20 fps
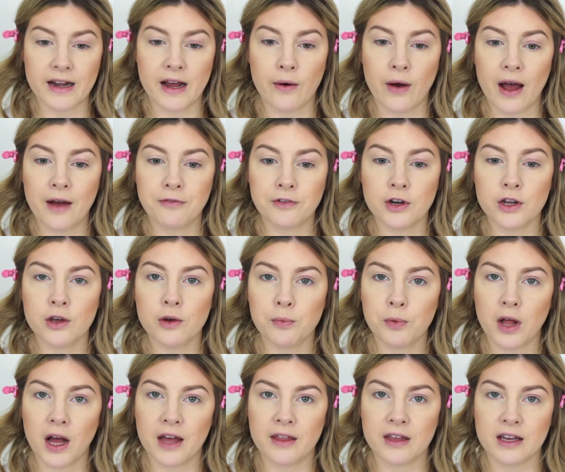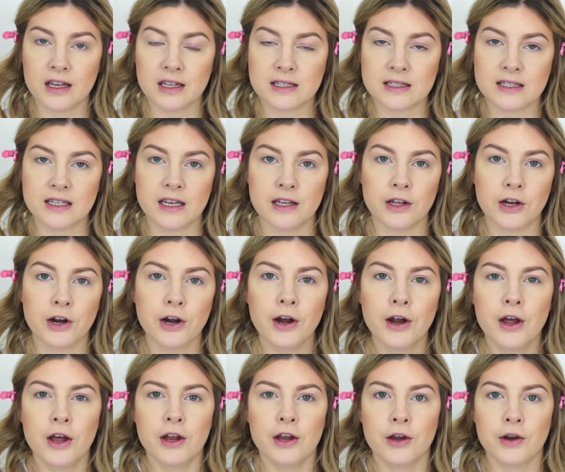Now after you apply the
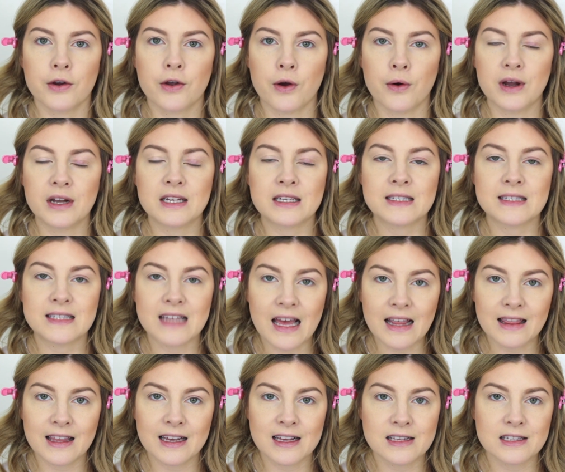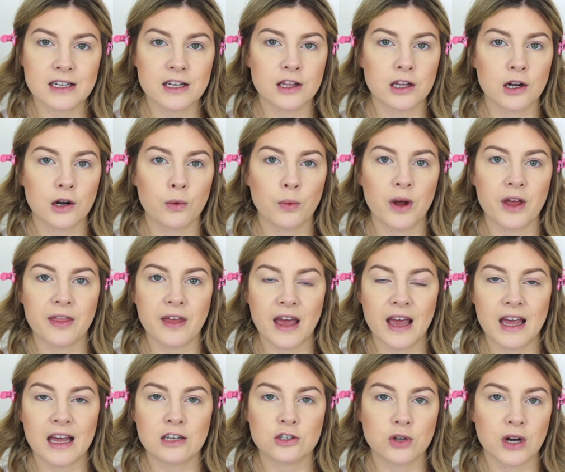concealer, you're going to set the concealer with
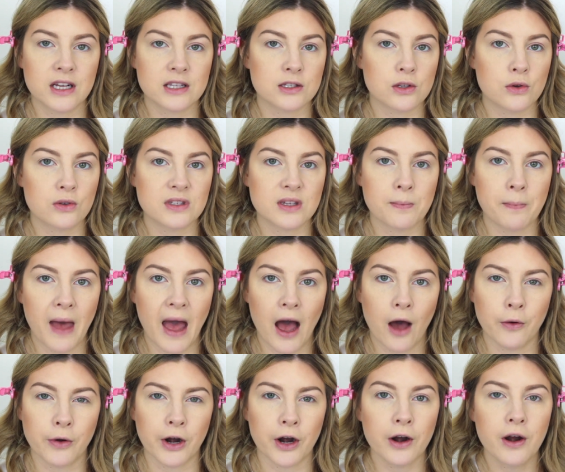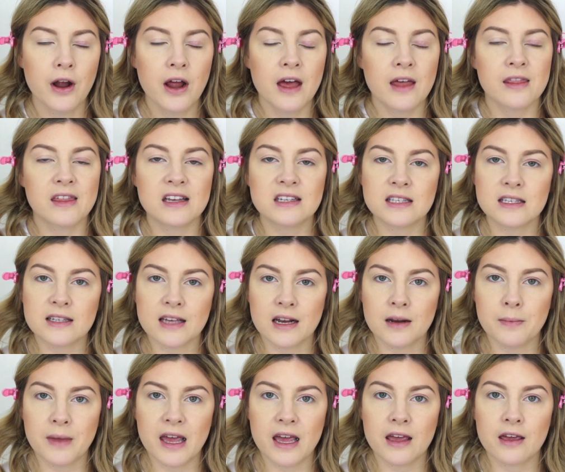a translucent powder. This is going
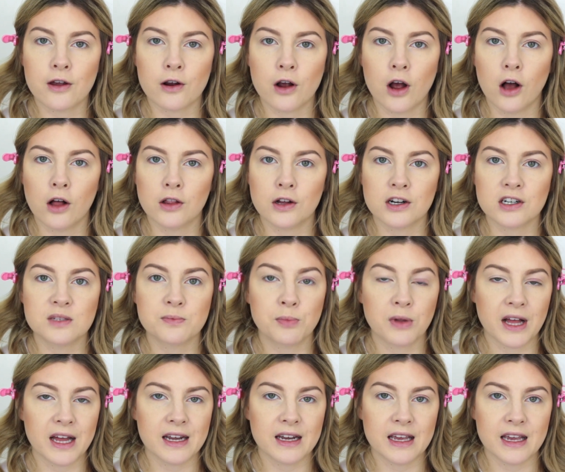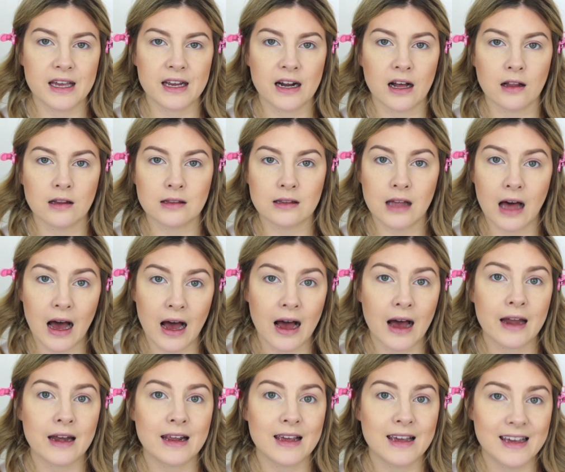to make your colors blend in a
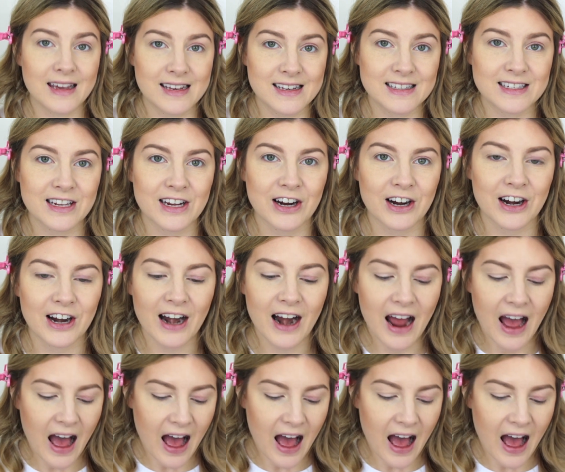lot easier